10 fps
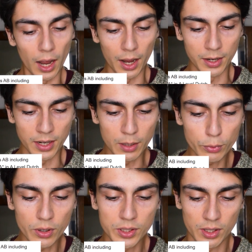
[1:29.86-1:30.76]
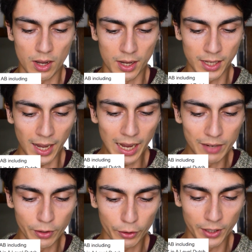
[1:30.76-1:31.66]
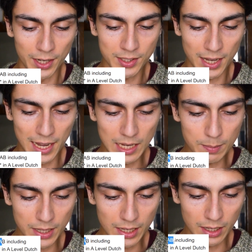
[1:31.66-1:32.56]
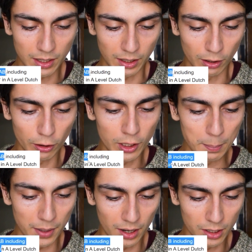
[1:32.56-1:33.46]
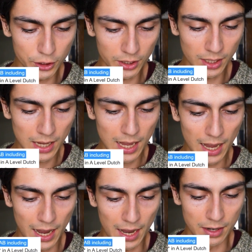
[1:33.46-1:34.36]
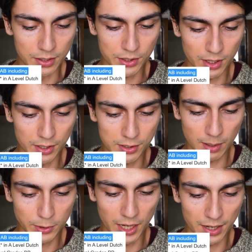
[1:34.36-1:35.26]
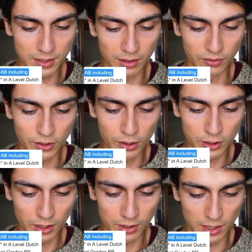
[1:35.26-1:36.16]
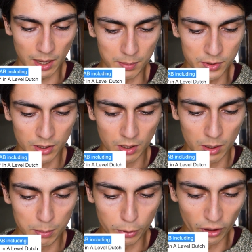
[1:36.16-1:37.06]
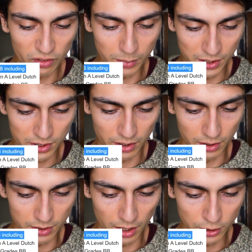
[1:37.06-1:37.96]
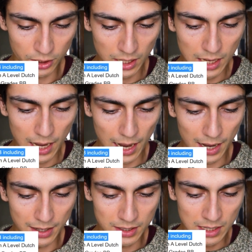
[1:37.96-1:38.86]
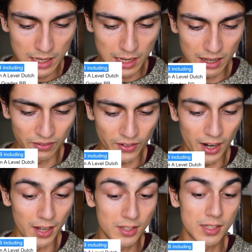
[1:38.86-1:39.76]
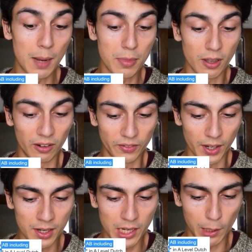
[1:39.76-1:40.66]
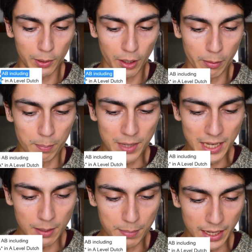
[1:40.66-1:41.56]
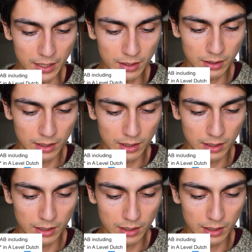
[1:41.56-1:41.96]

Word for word: and it was I get A-level grades A-B, including biology and the science subjects in future exams, proof of my star in Dutch, and if I accept the offer, it will become B and a B.